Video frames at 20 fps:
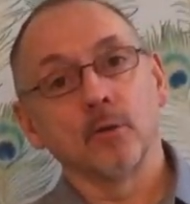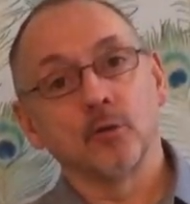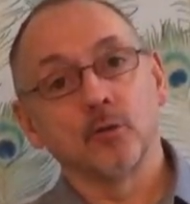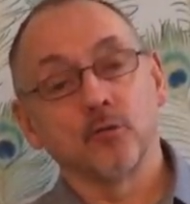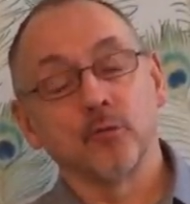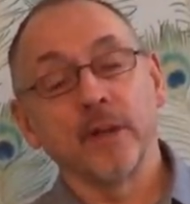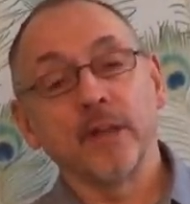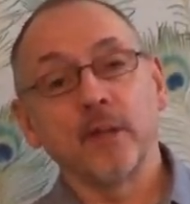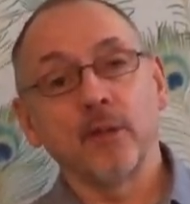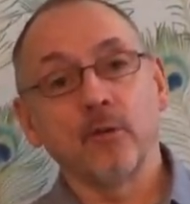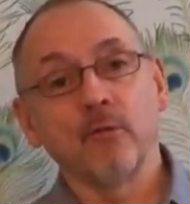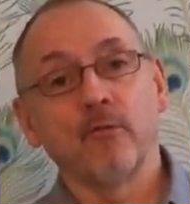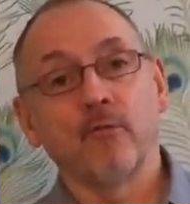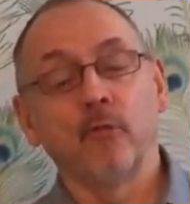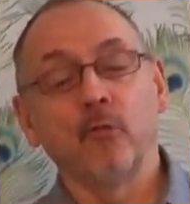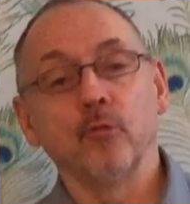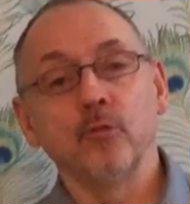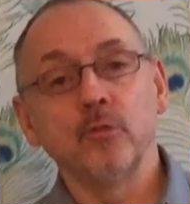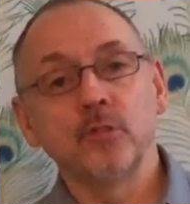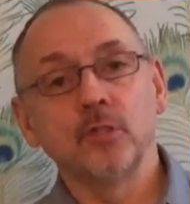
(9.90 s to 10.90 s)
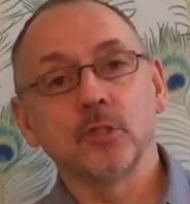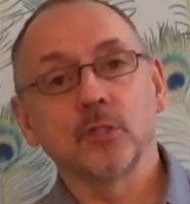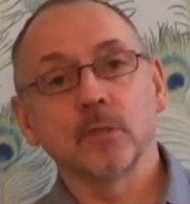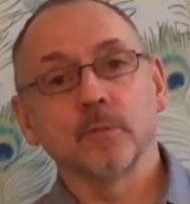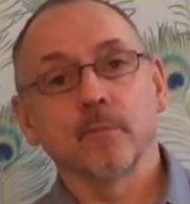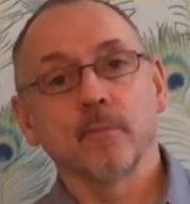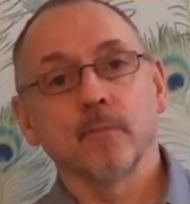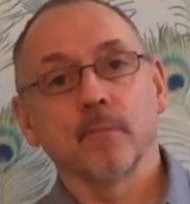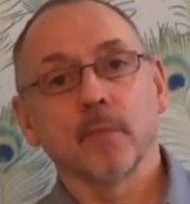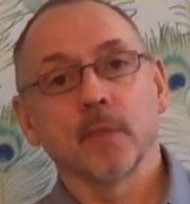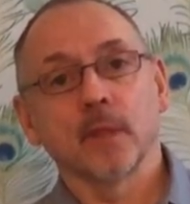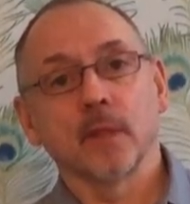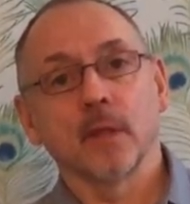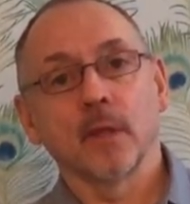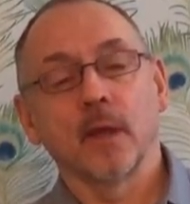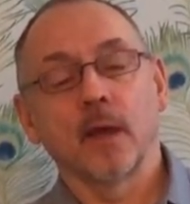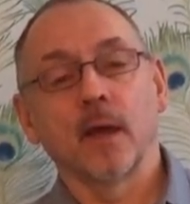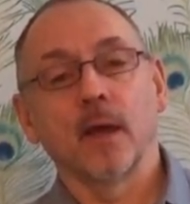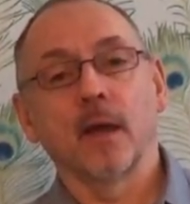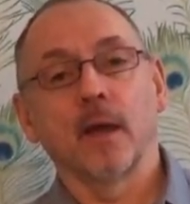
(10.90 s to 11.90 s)
drink your foods,
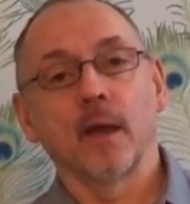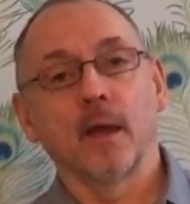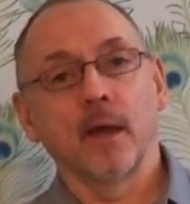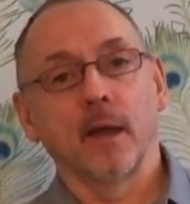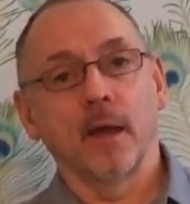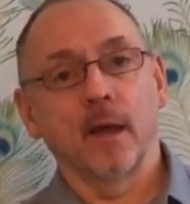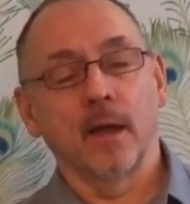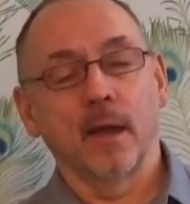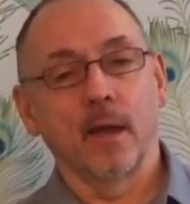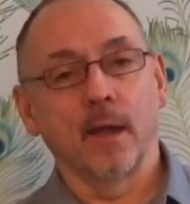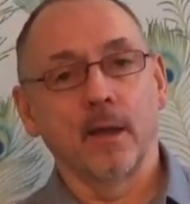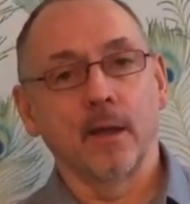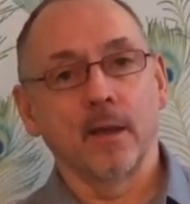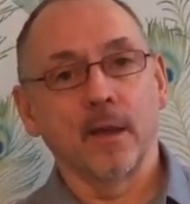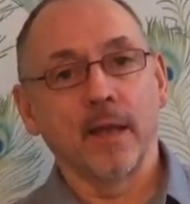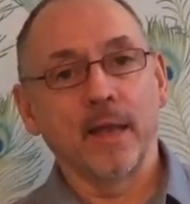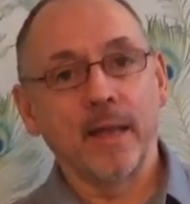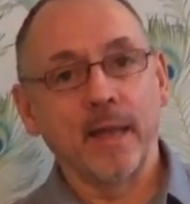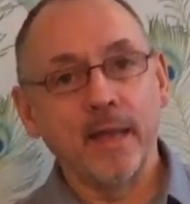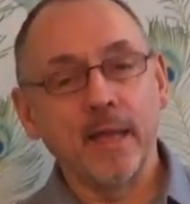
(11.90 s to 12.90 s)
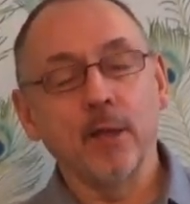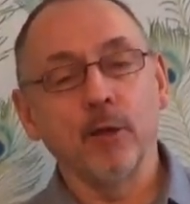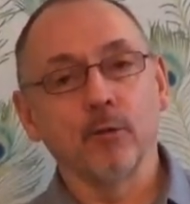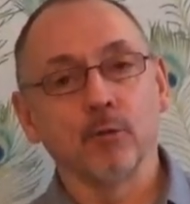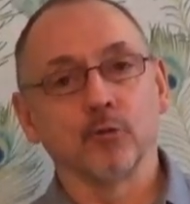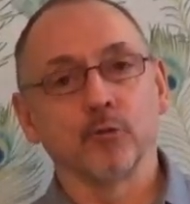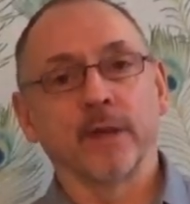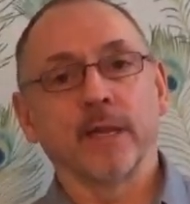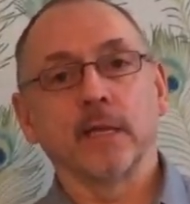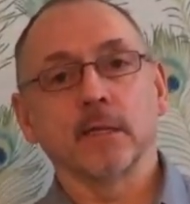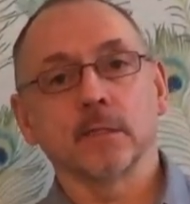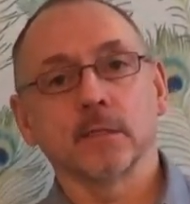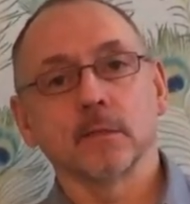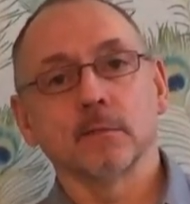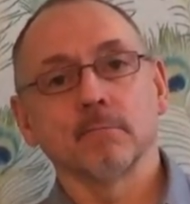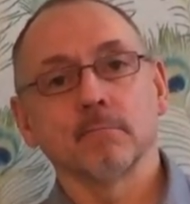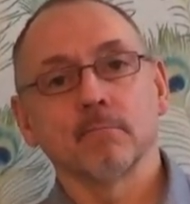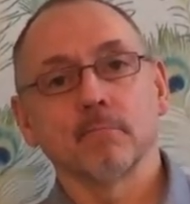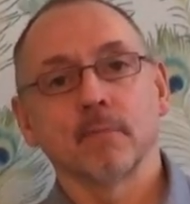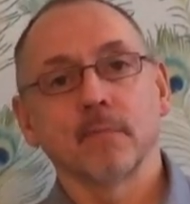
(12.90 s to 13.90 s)
yeah, and eat your
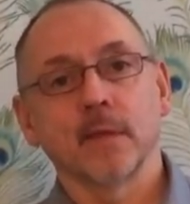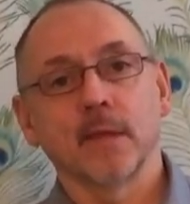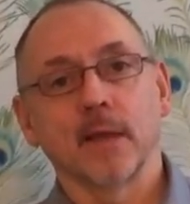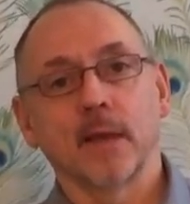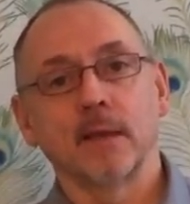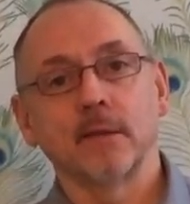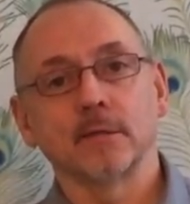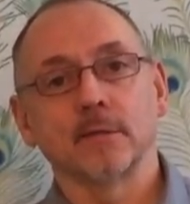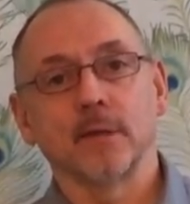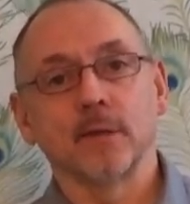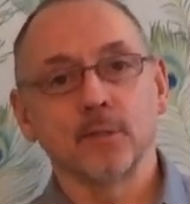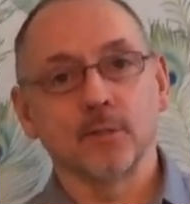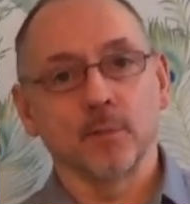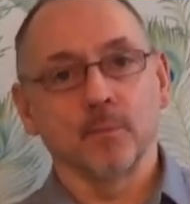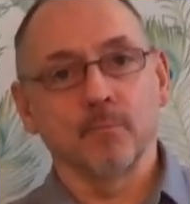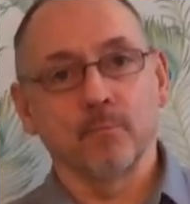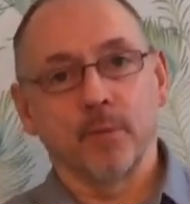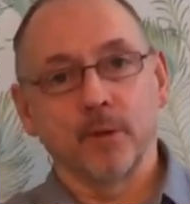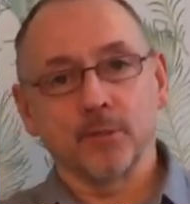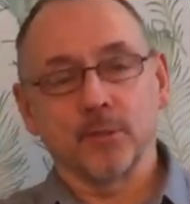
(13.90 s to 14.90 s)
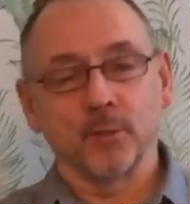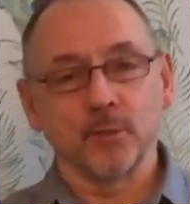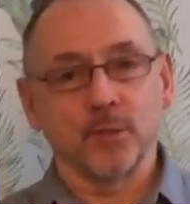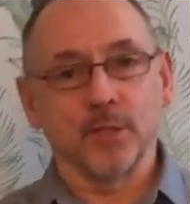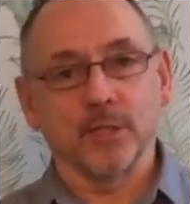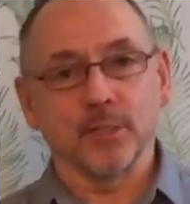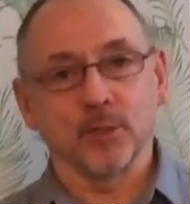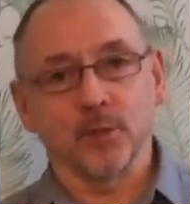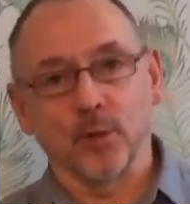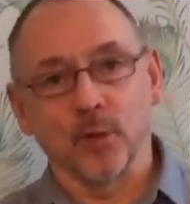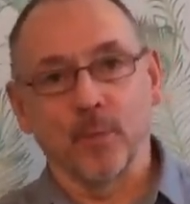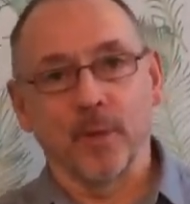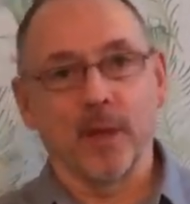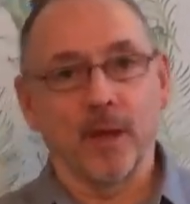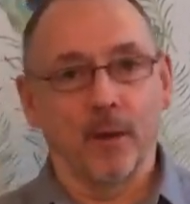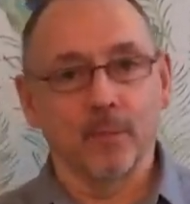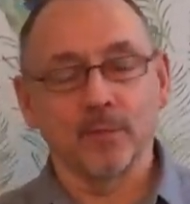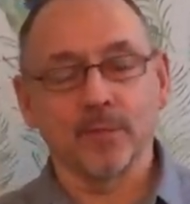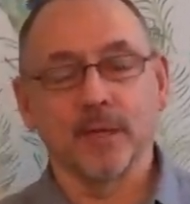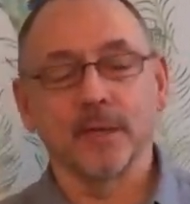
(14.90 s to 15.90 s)
drinks. Okay, so that sounds like it's got a
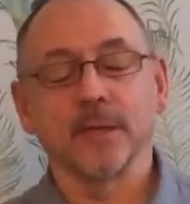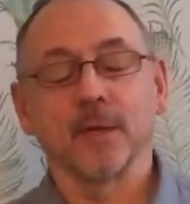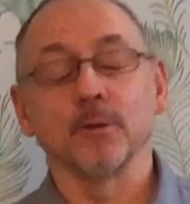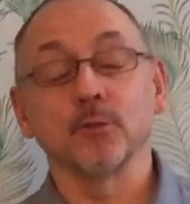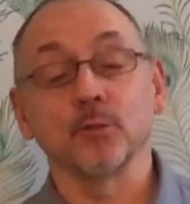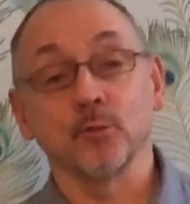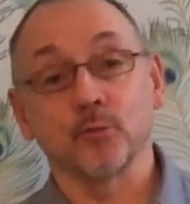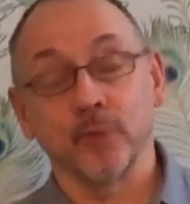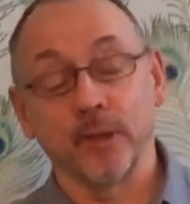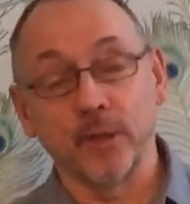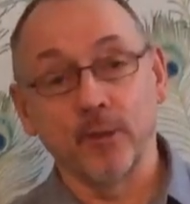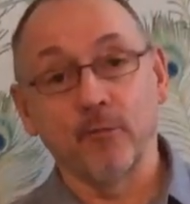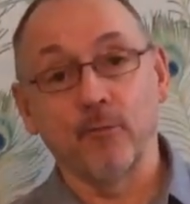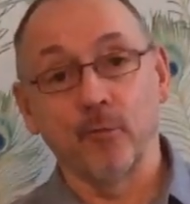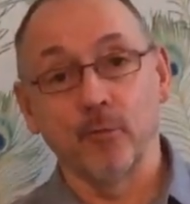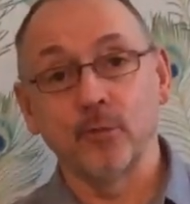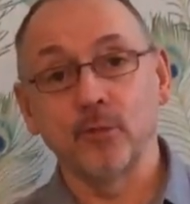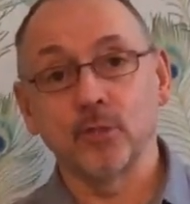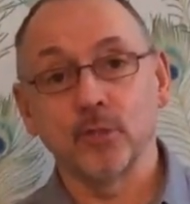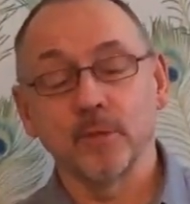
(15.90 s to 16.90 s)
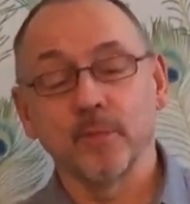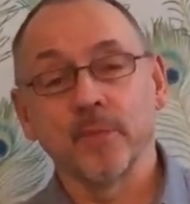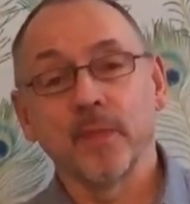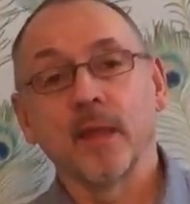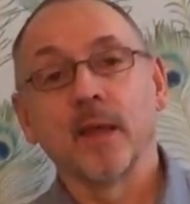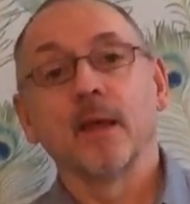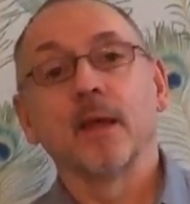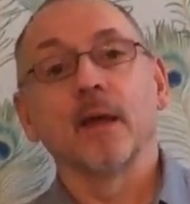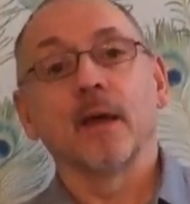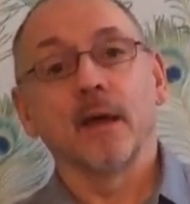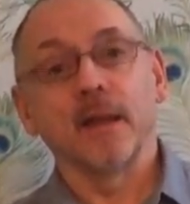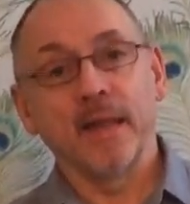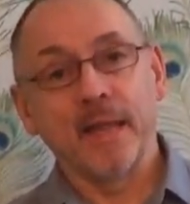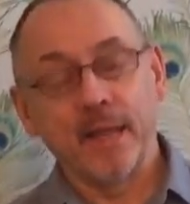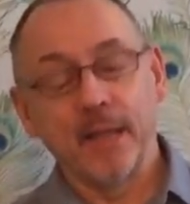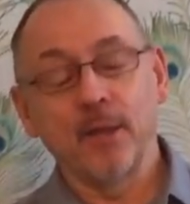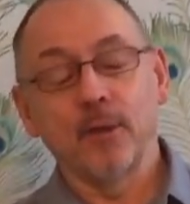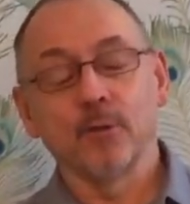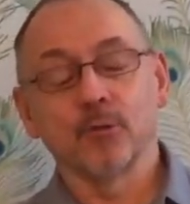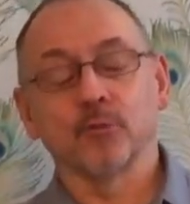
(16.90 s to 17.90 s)
bit upside down. So drink your foods
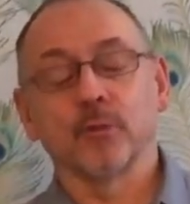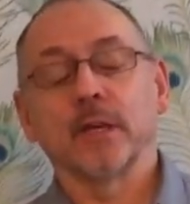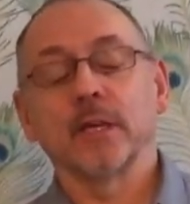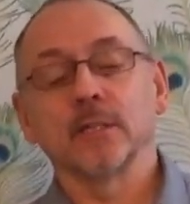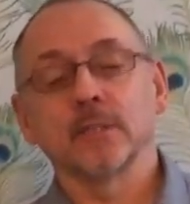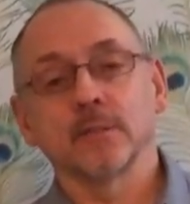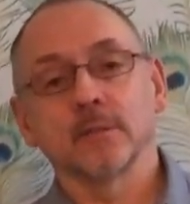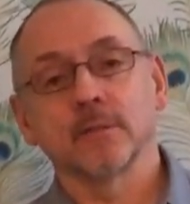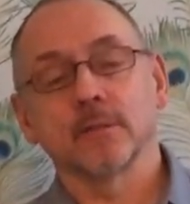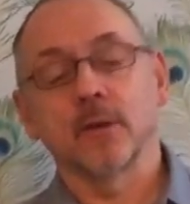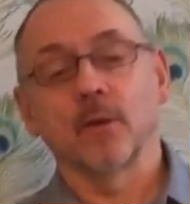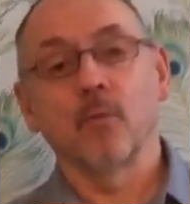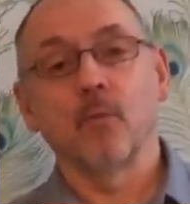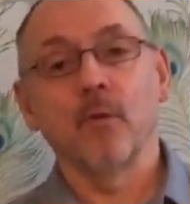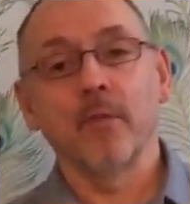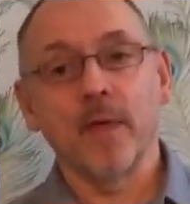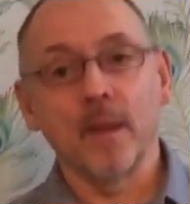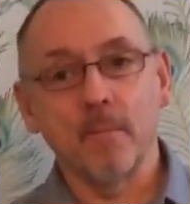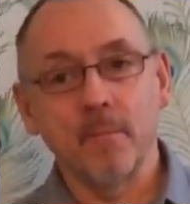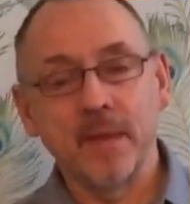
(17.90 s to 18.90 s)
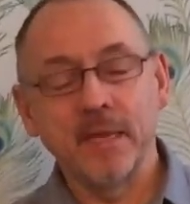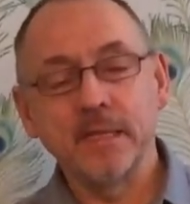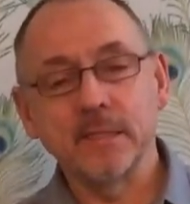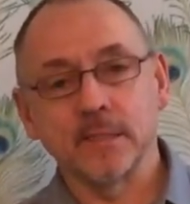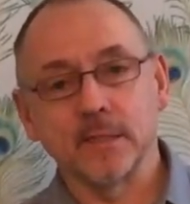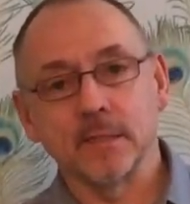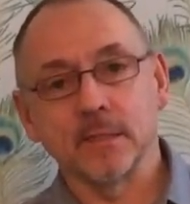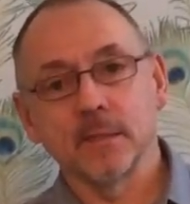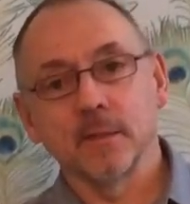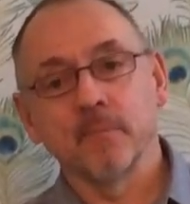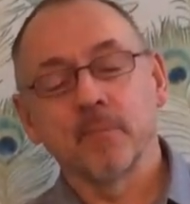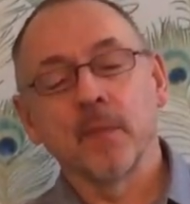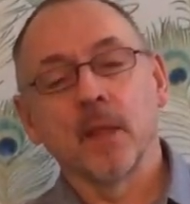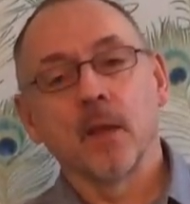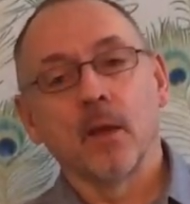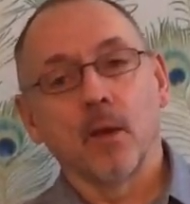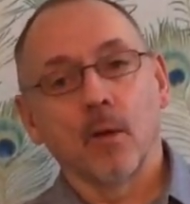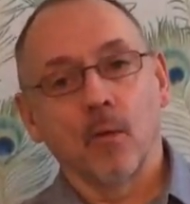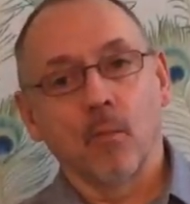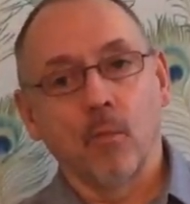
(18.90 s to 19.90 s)
and eat your drinks. So what that means is,
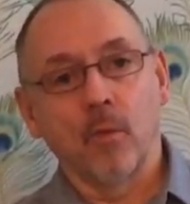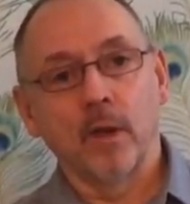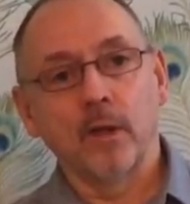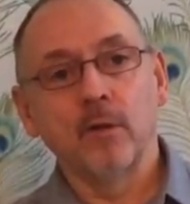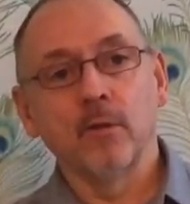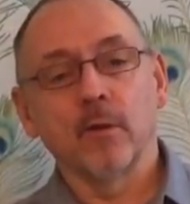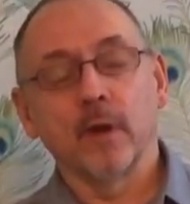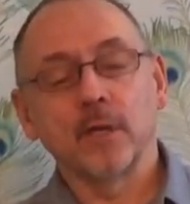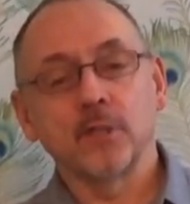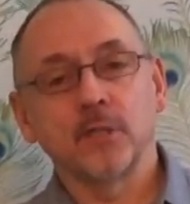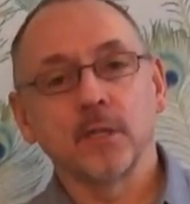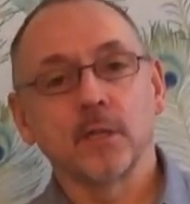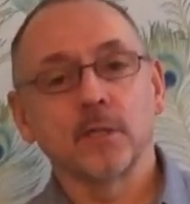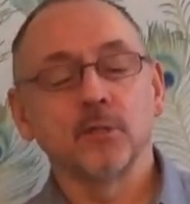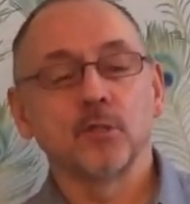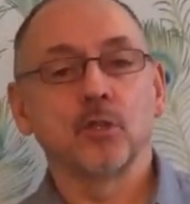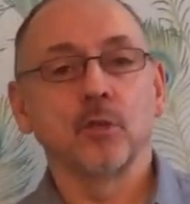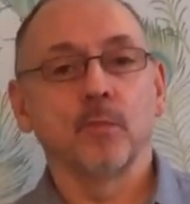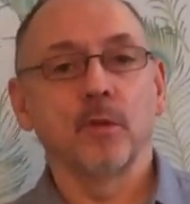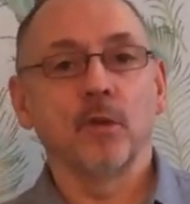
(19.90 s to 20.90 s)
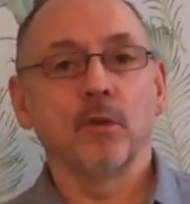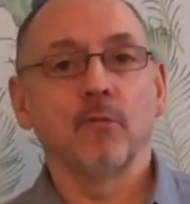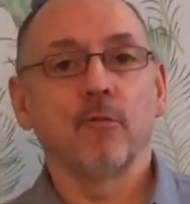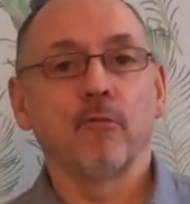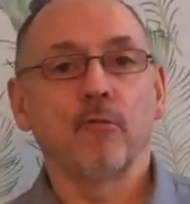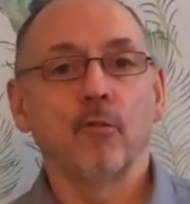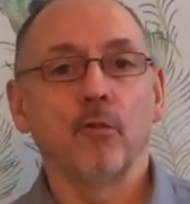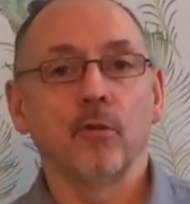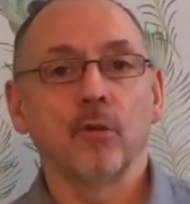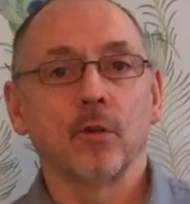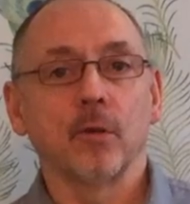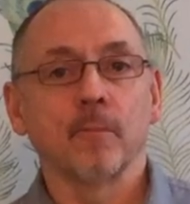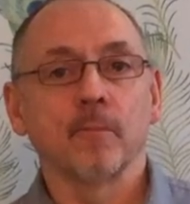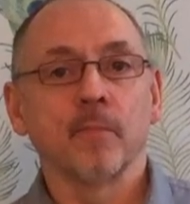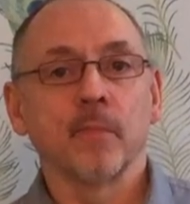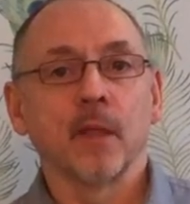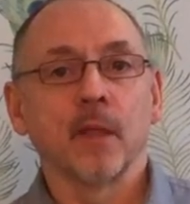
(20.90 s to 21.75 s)
when you're actually consuming your food,